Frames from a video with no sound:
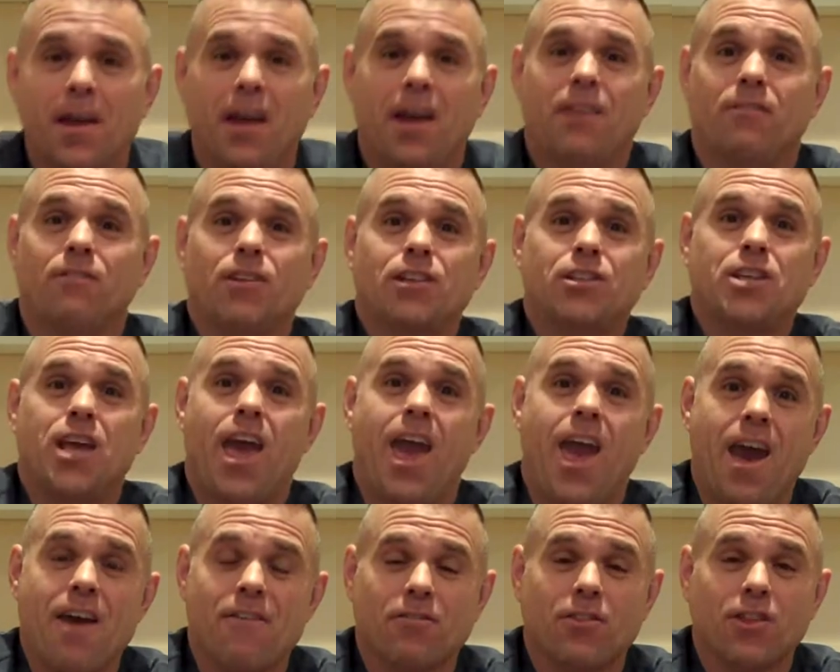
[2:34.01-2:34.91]
And if it's
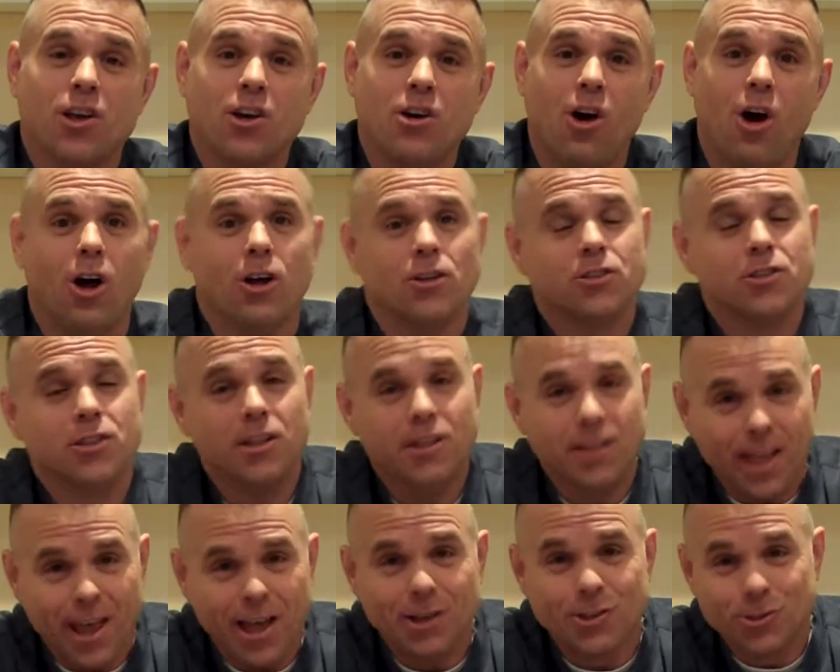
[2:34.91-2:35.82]
half the cost, then
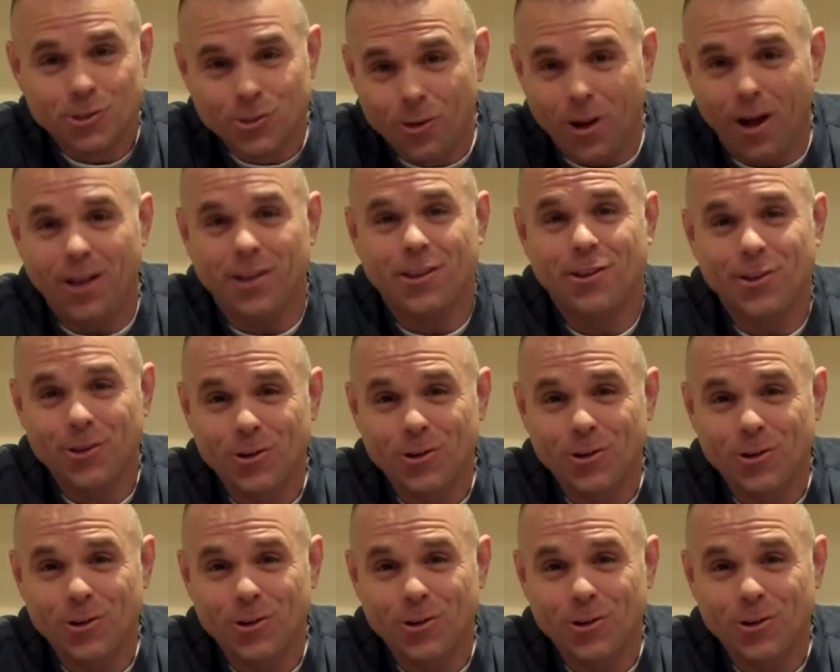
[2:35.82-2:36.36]
guess what?